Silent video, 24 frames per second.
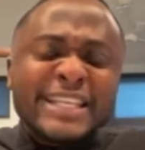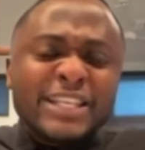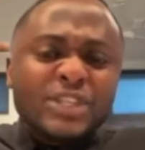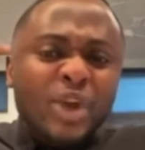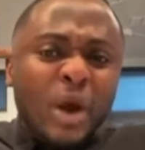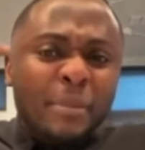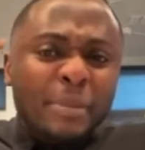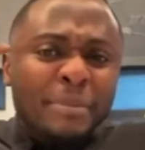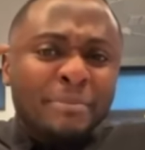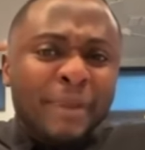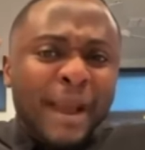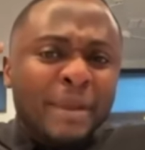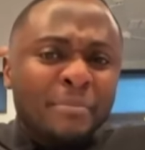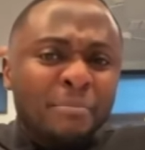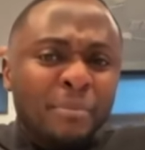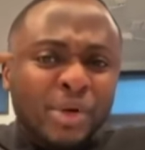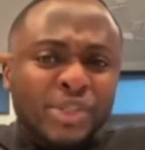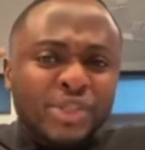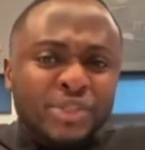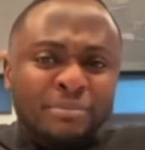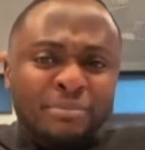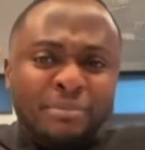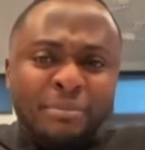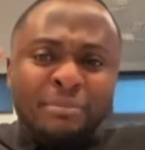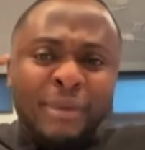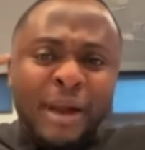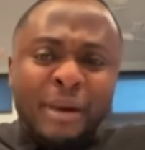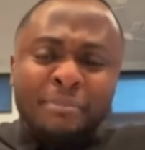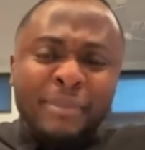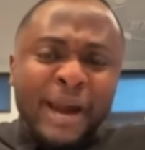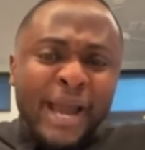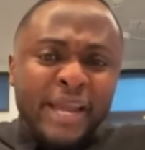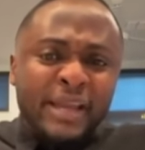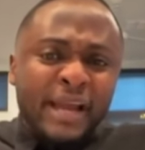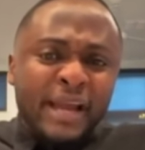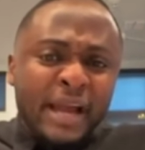disturbing my emotion,
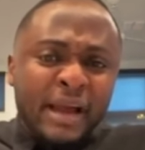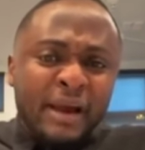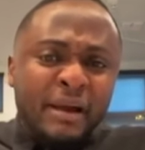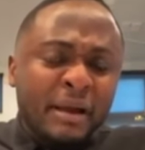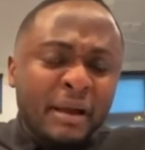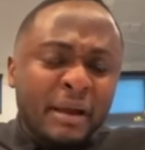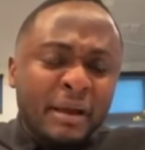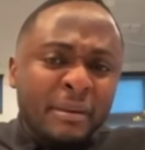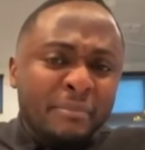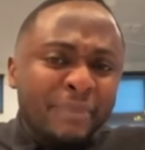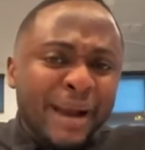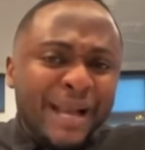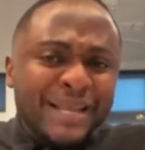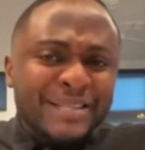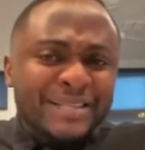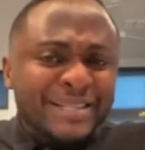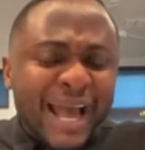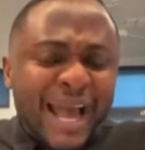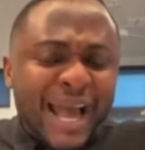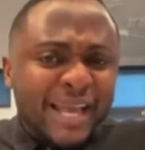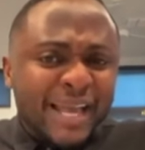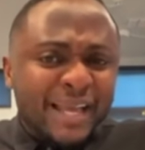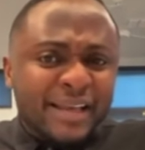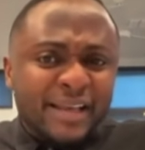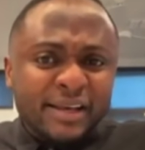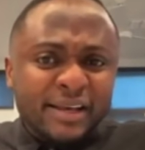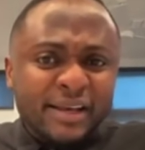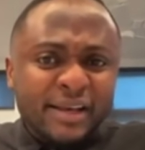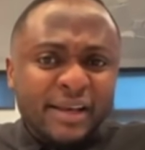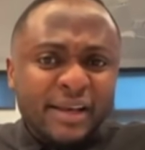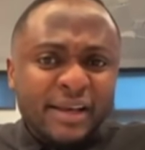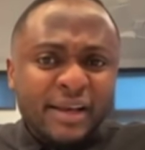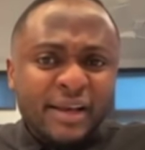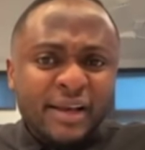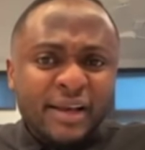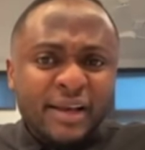my psyche.
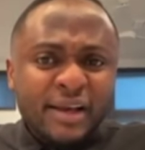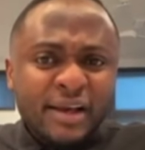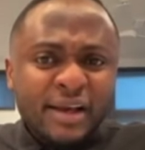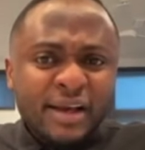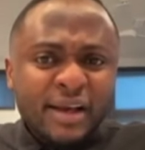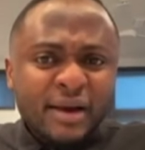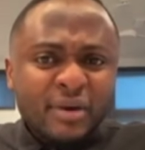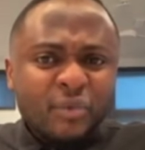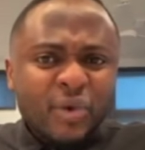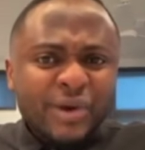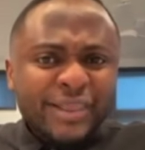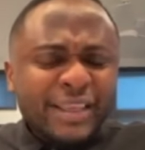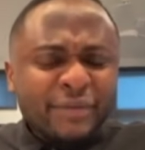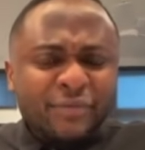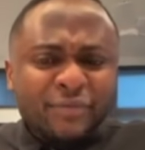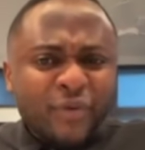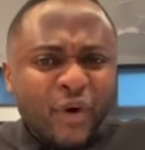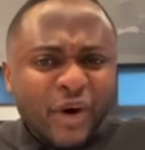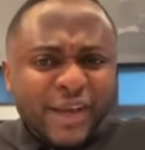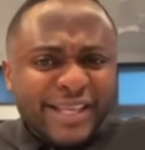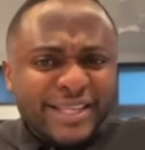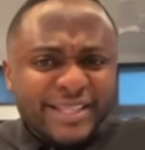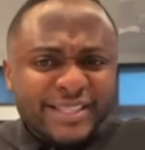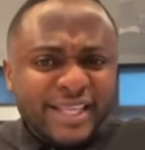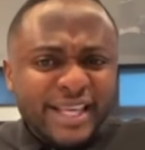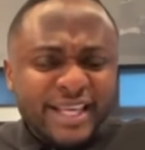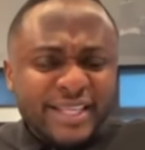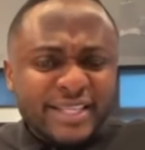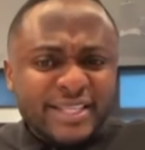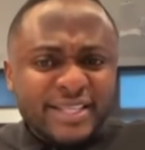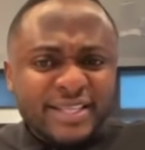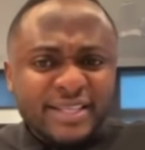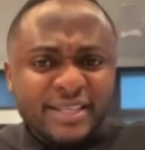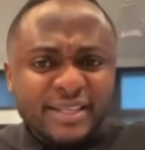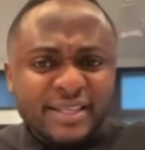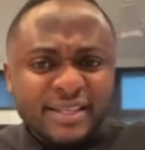What the fuck is
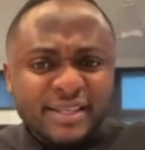this?